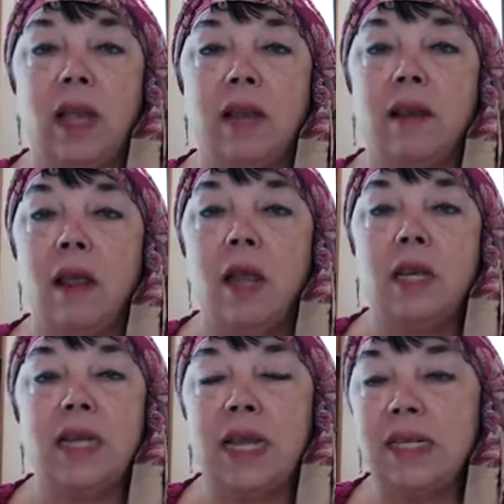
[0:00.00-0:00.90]
and
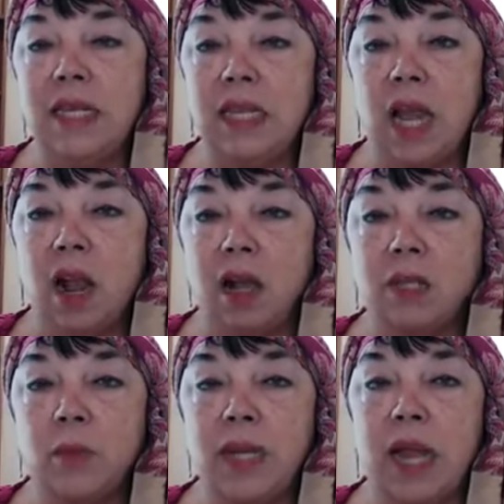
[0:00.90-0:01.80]
tasting thy
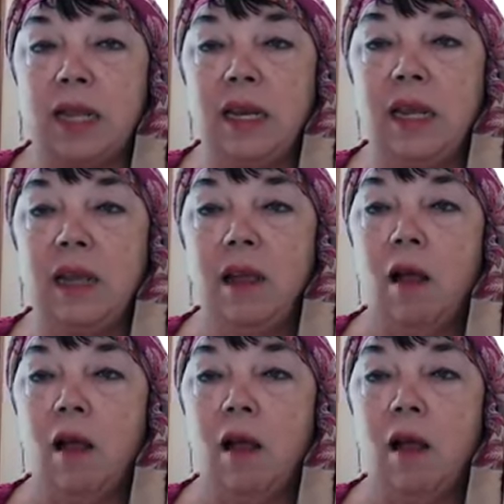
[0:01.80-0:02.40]
hospitality,